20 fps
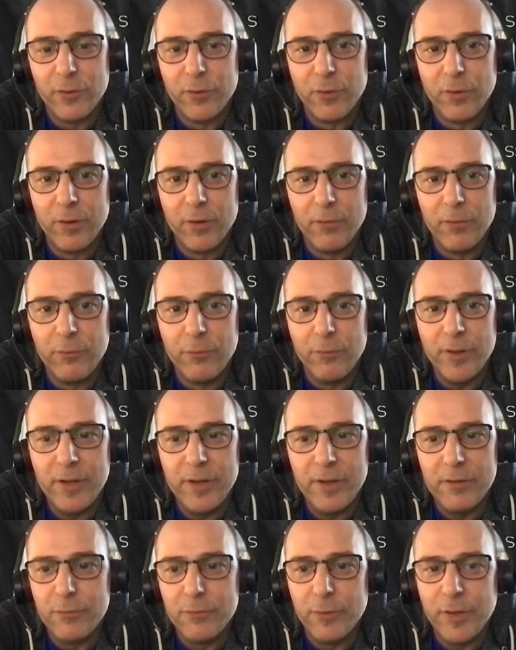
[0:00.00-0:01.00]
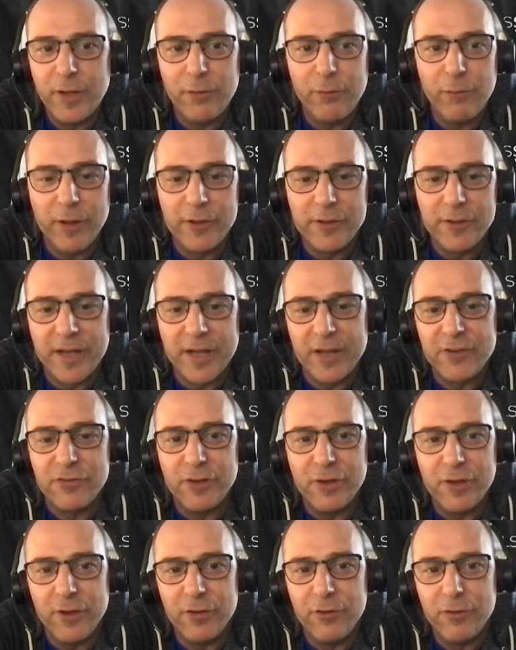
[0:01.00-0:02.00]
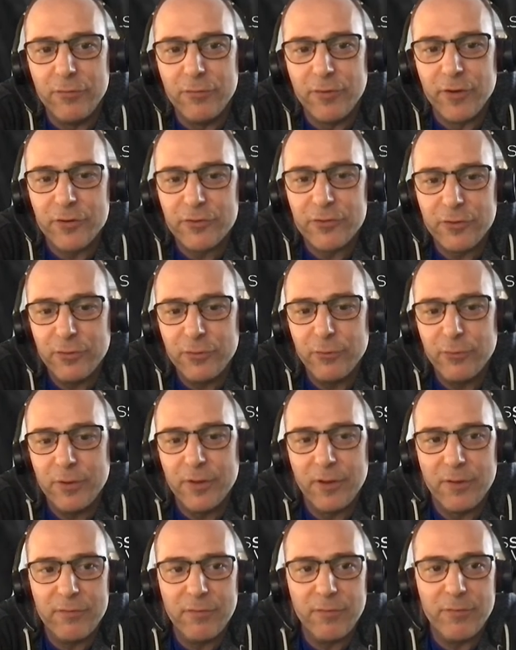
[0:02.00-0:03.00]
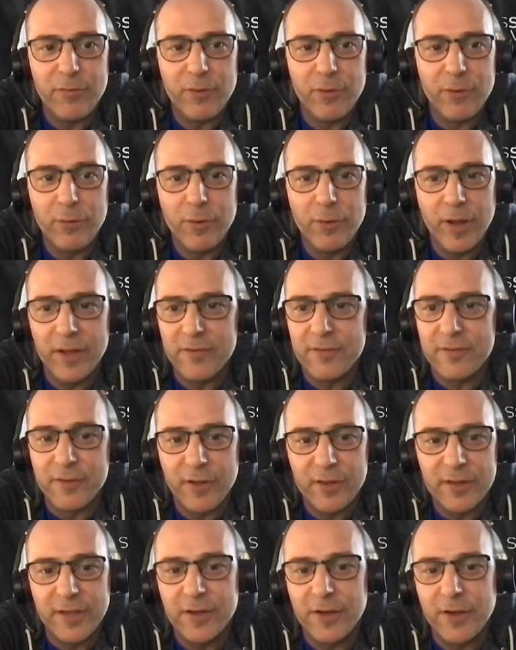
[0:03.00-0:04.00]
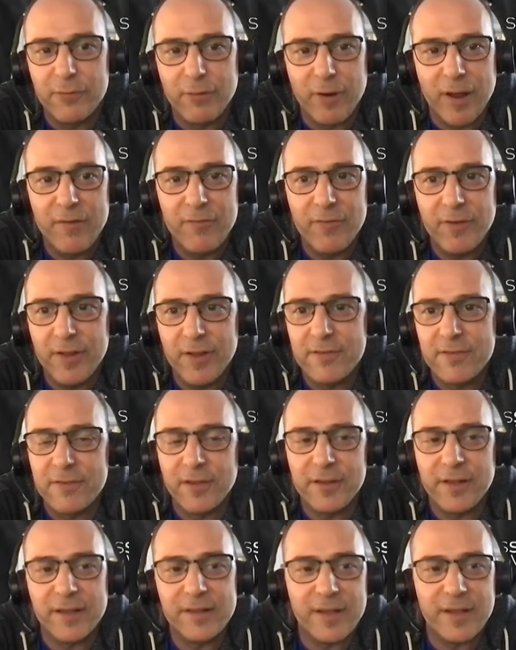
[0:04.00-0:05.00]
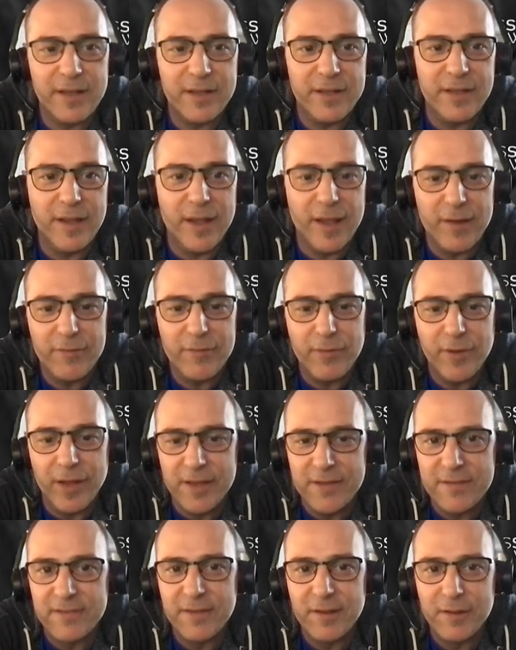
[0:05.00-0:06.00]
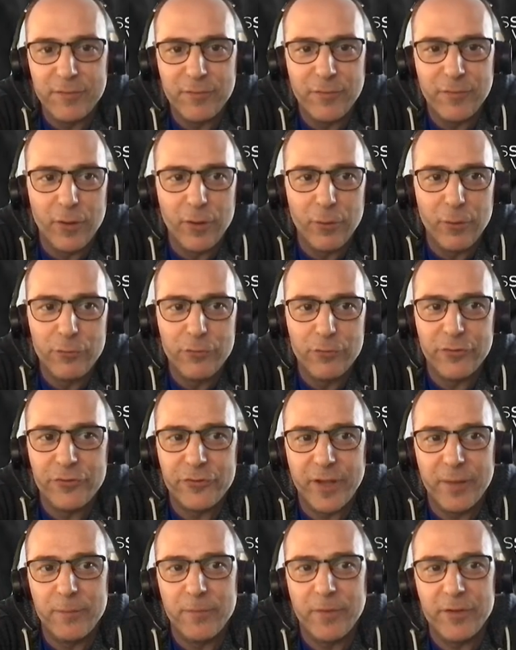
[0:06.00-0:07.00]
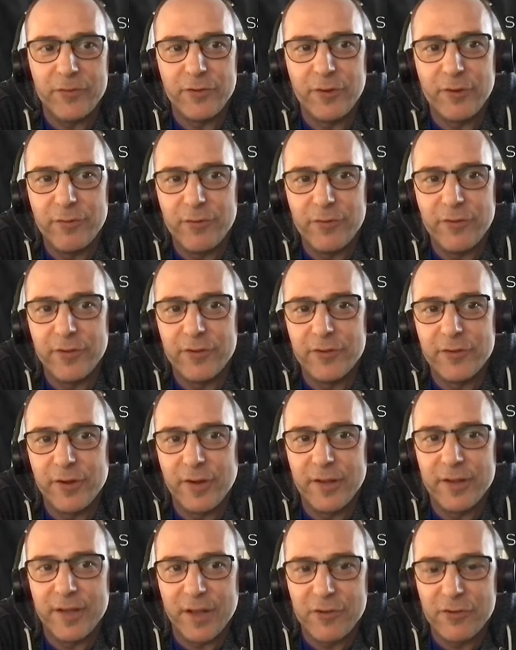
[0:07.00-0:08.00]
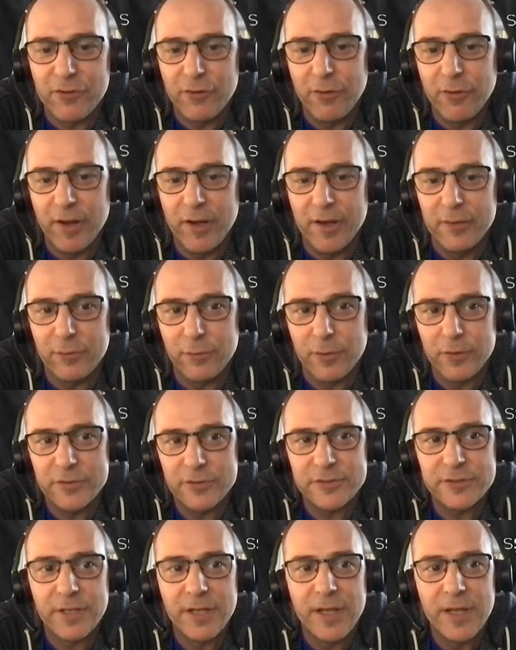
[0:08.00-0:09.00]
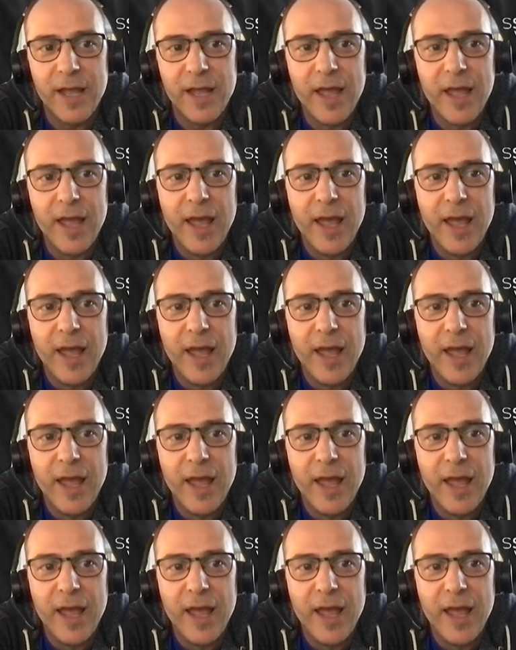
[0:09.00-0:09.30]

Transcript: So we created actually a new function with NoviFlow. It's not in a draft. It's not at IETF. It still follows the same SRv6 architecture, and it works.